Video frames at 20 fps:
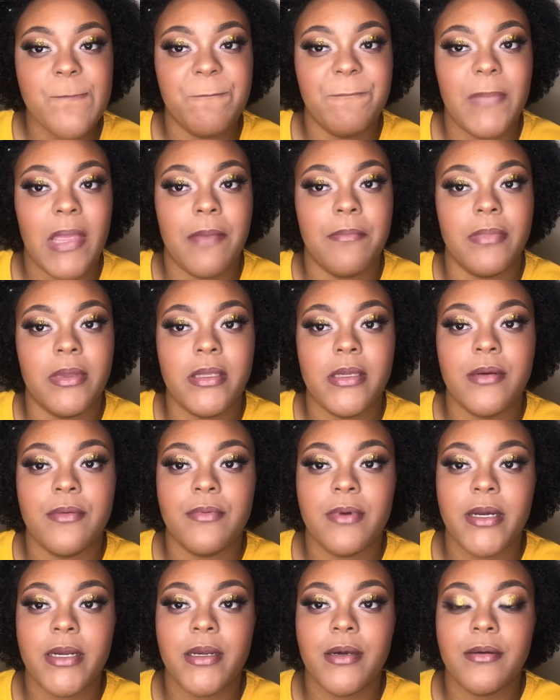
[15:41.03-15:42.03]
and blend it
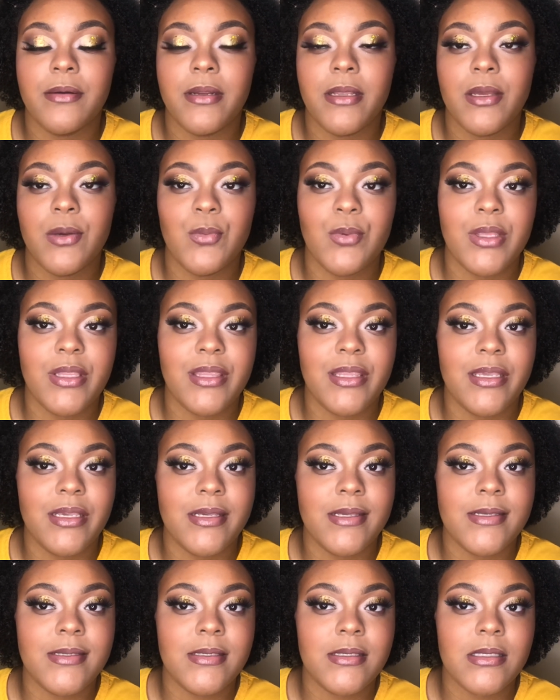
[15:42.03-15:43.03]
right on in with
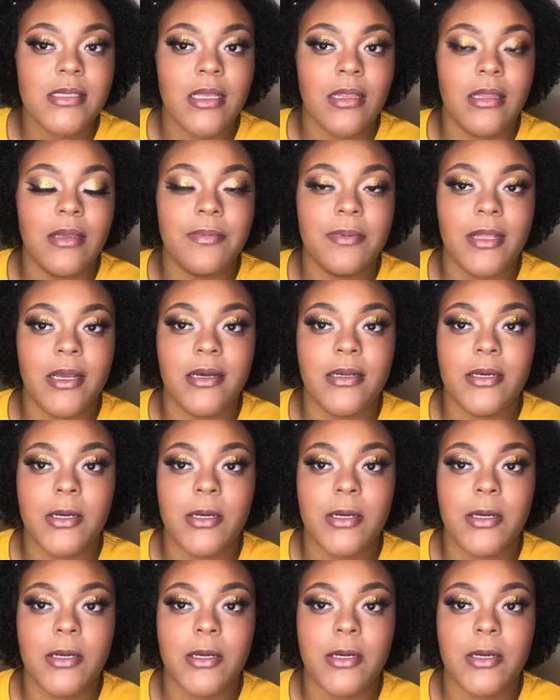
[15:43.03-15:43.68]
this lip liner.